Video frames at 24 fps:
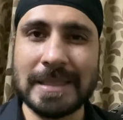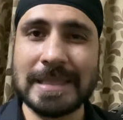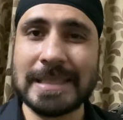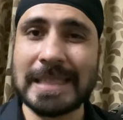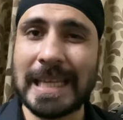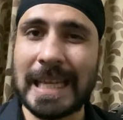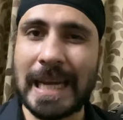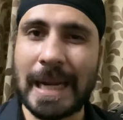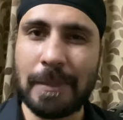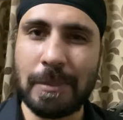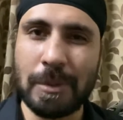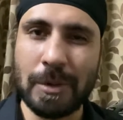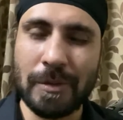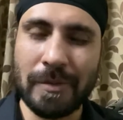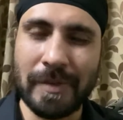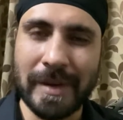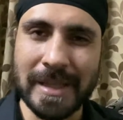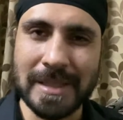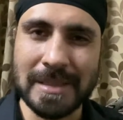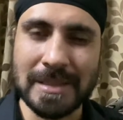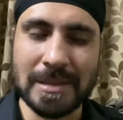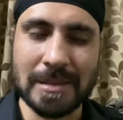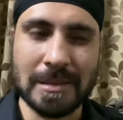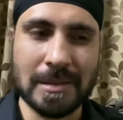
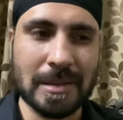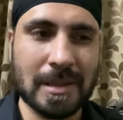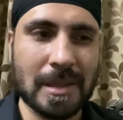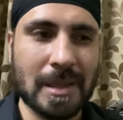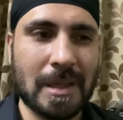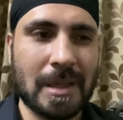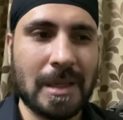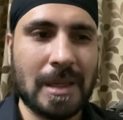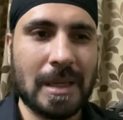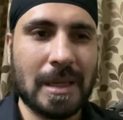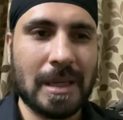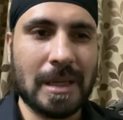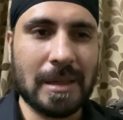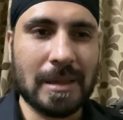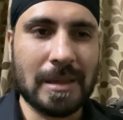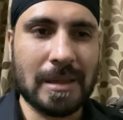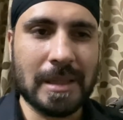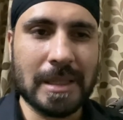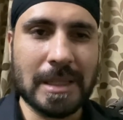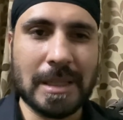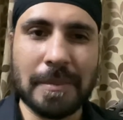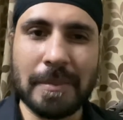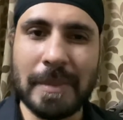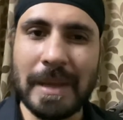synaptophysin. Uh,
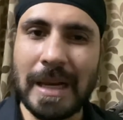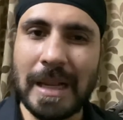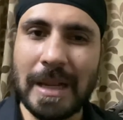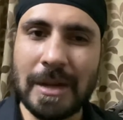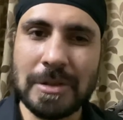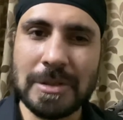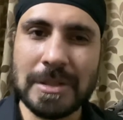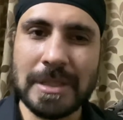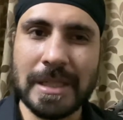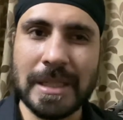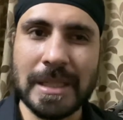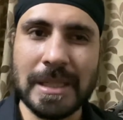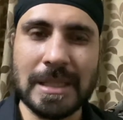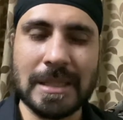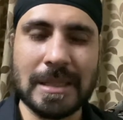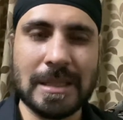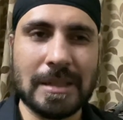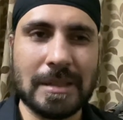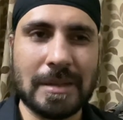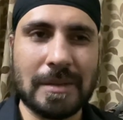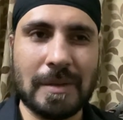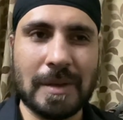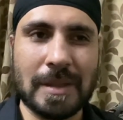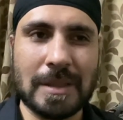in the melanocytic,
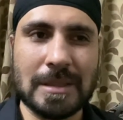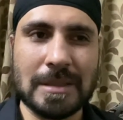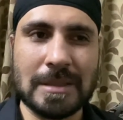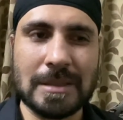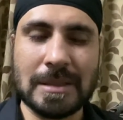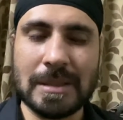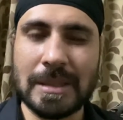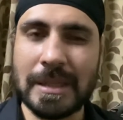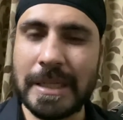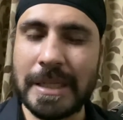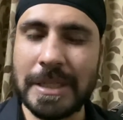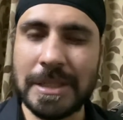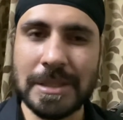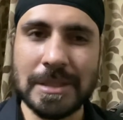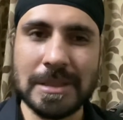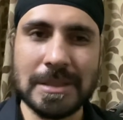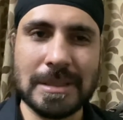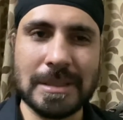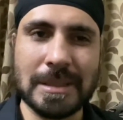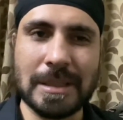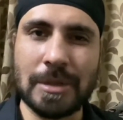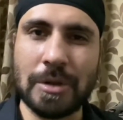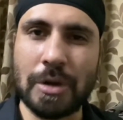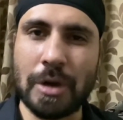the one uh,
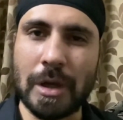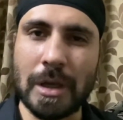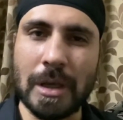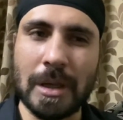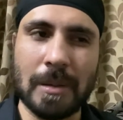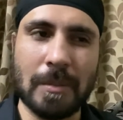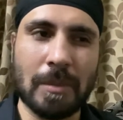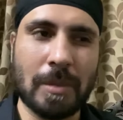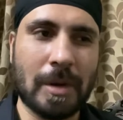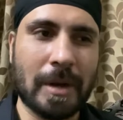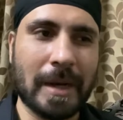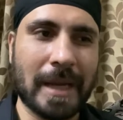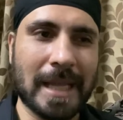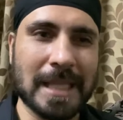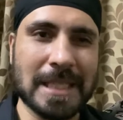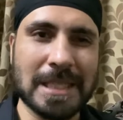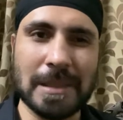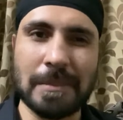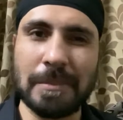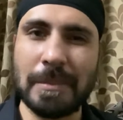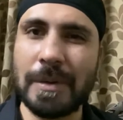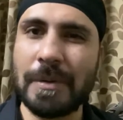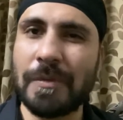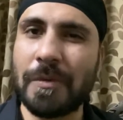lesions they're talking about
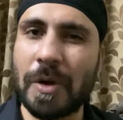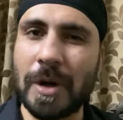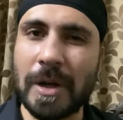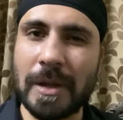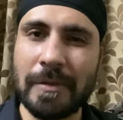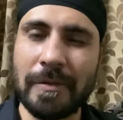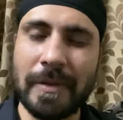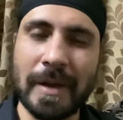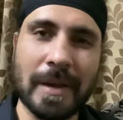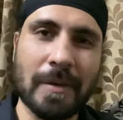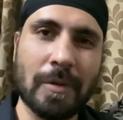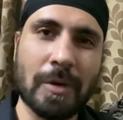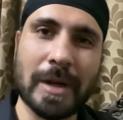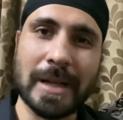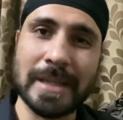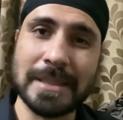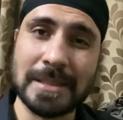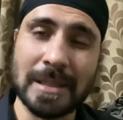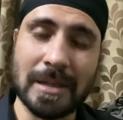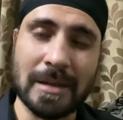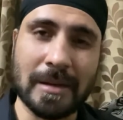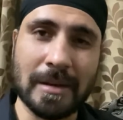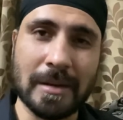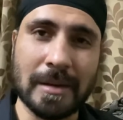HMB45 or
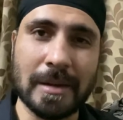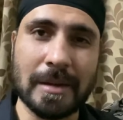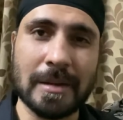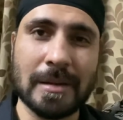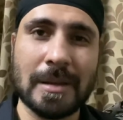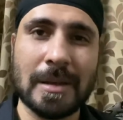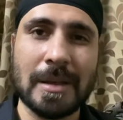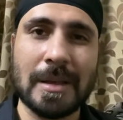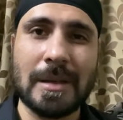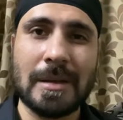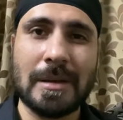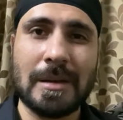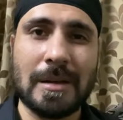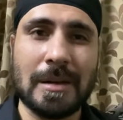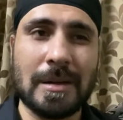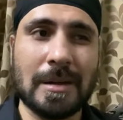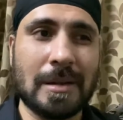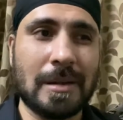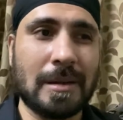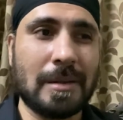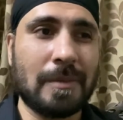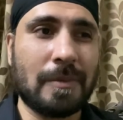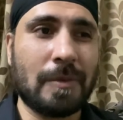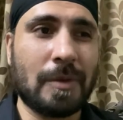S100.
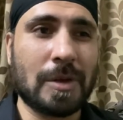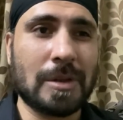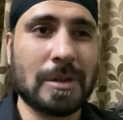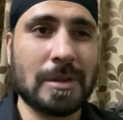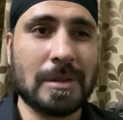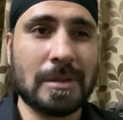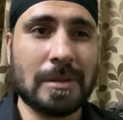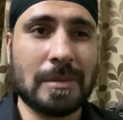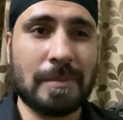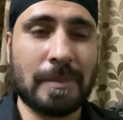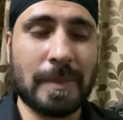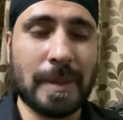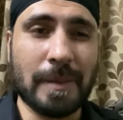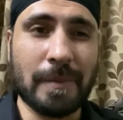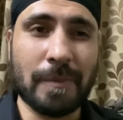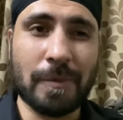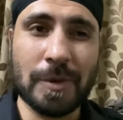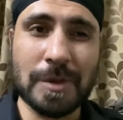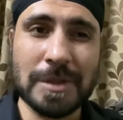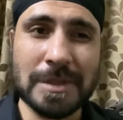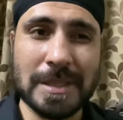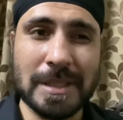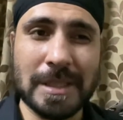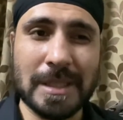Uh, for the
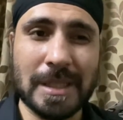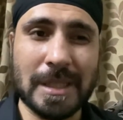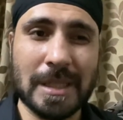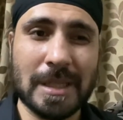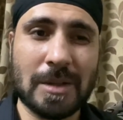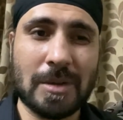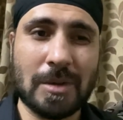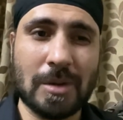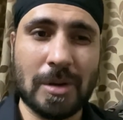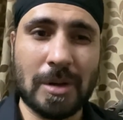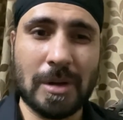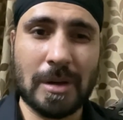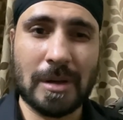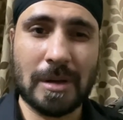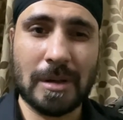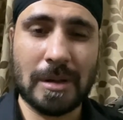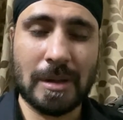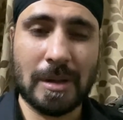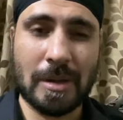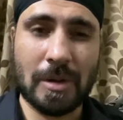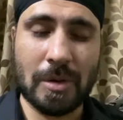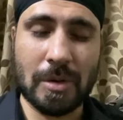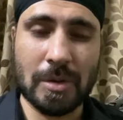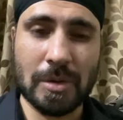lymphocytic or
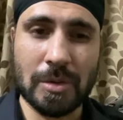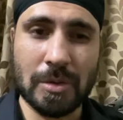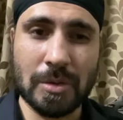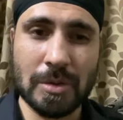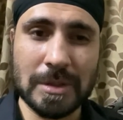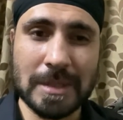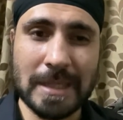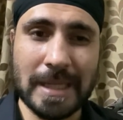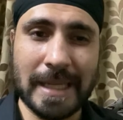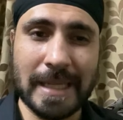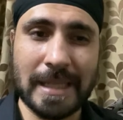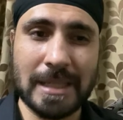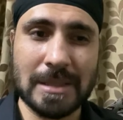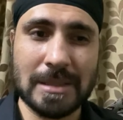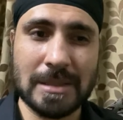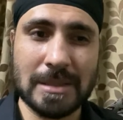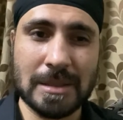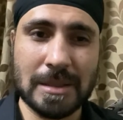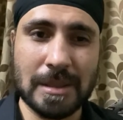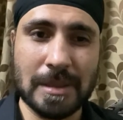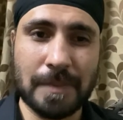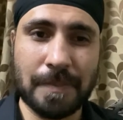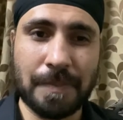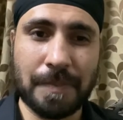along those lines,
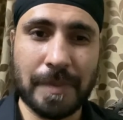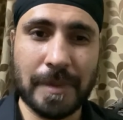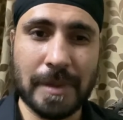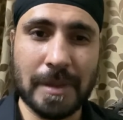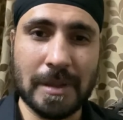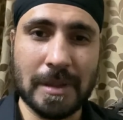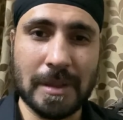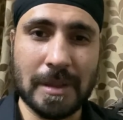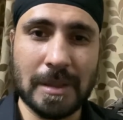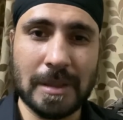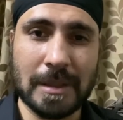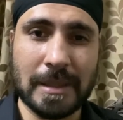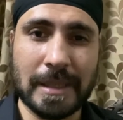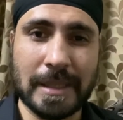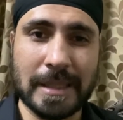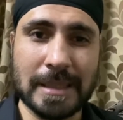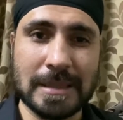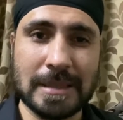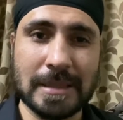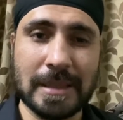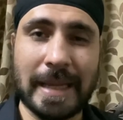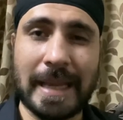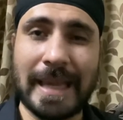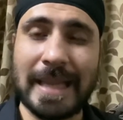um, uh, there
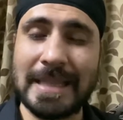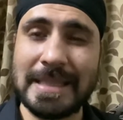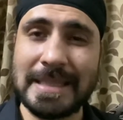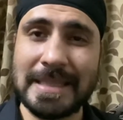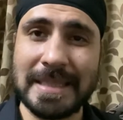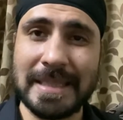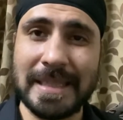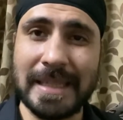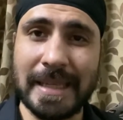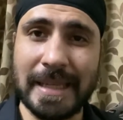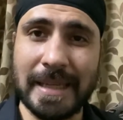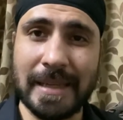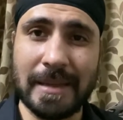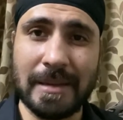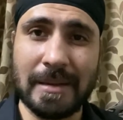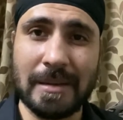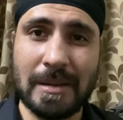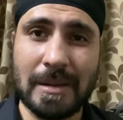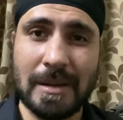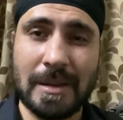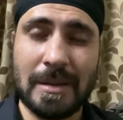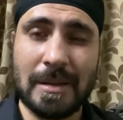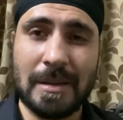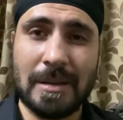is the LCA,
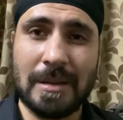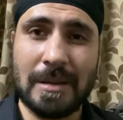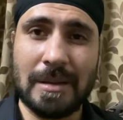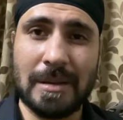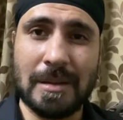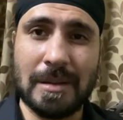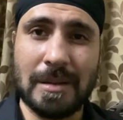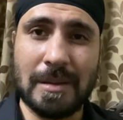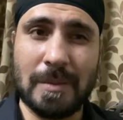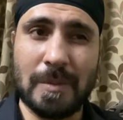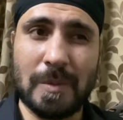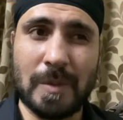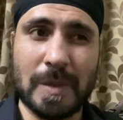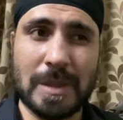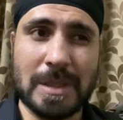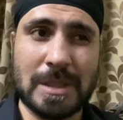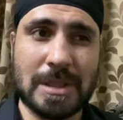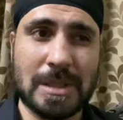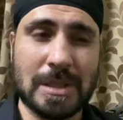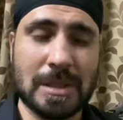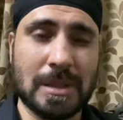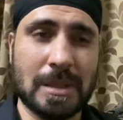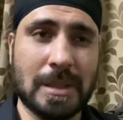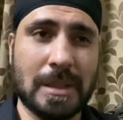uh,
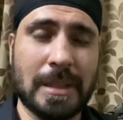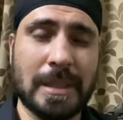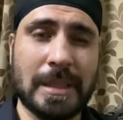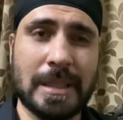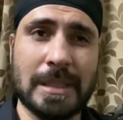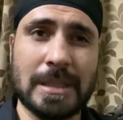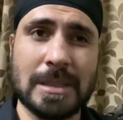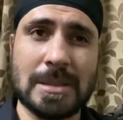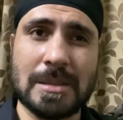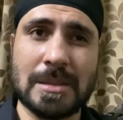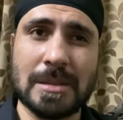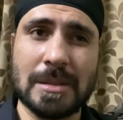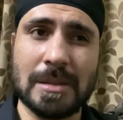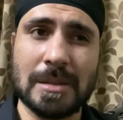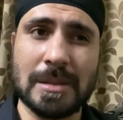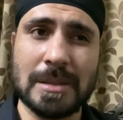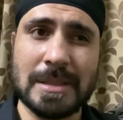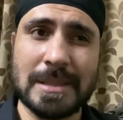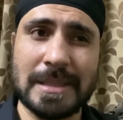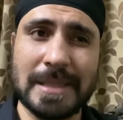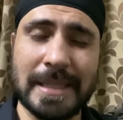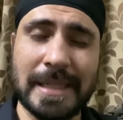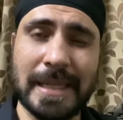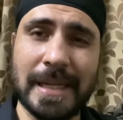which uh, is
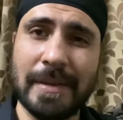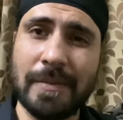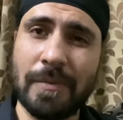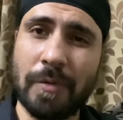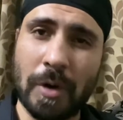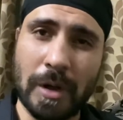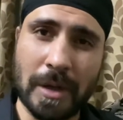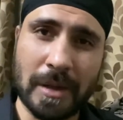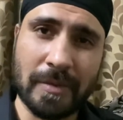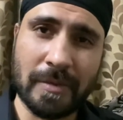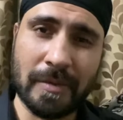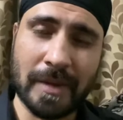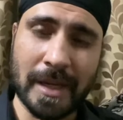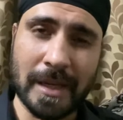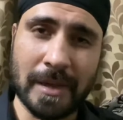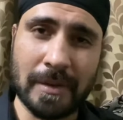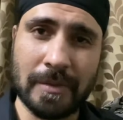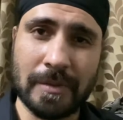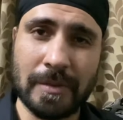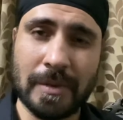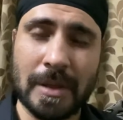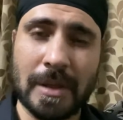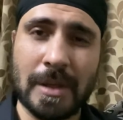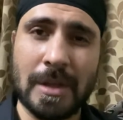CD45.
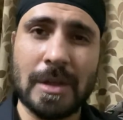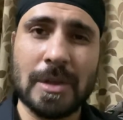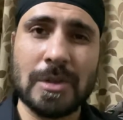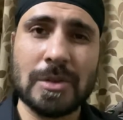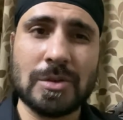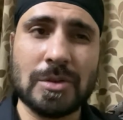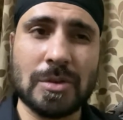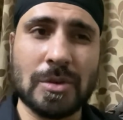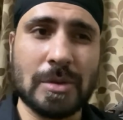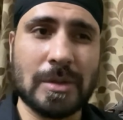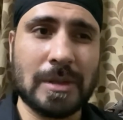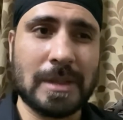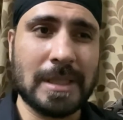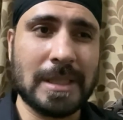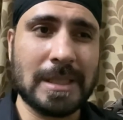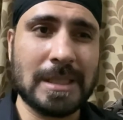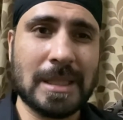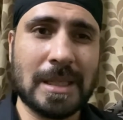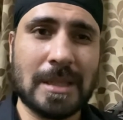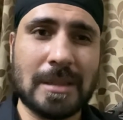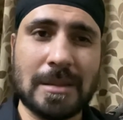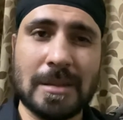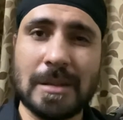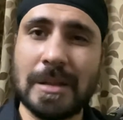So these
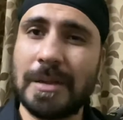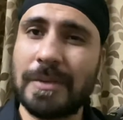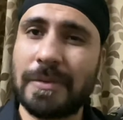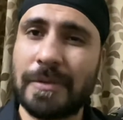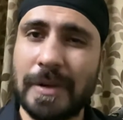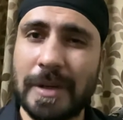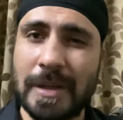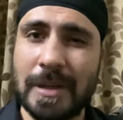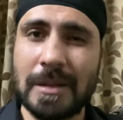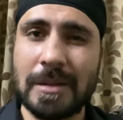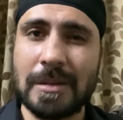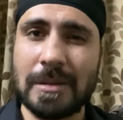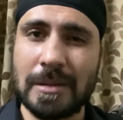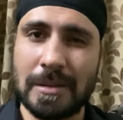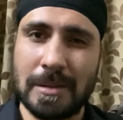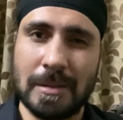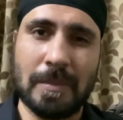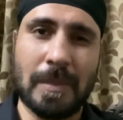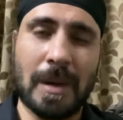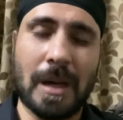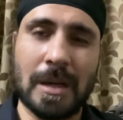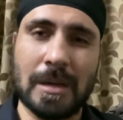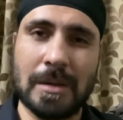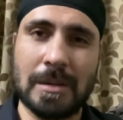are the different
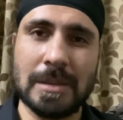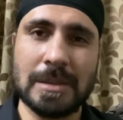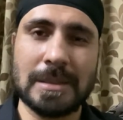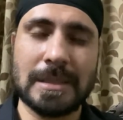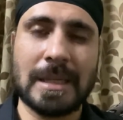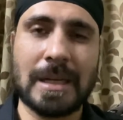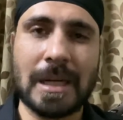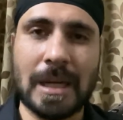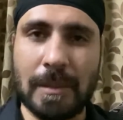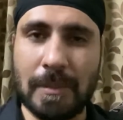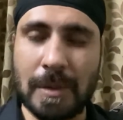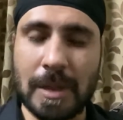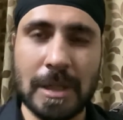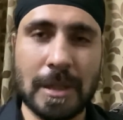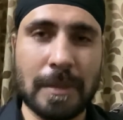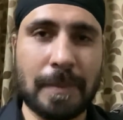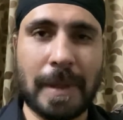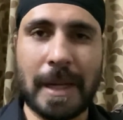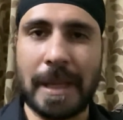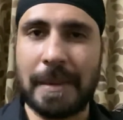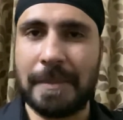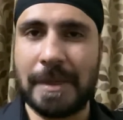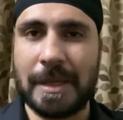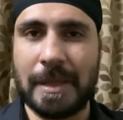markers that come under the
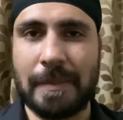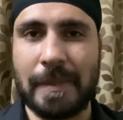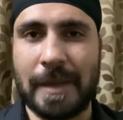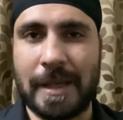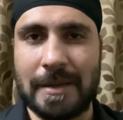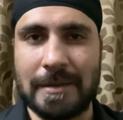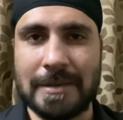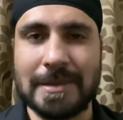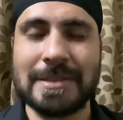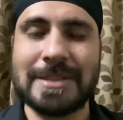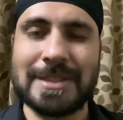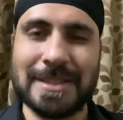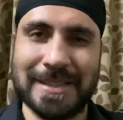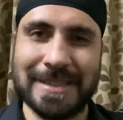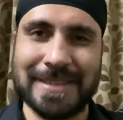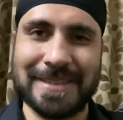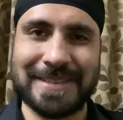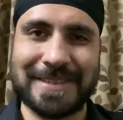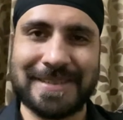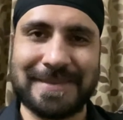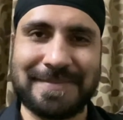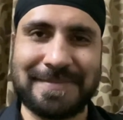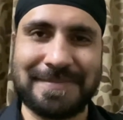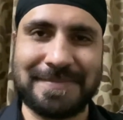primary panel.
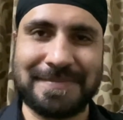Cheers.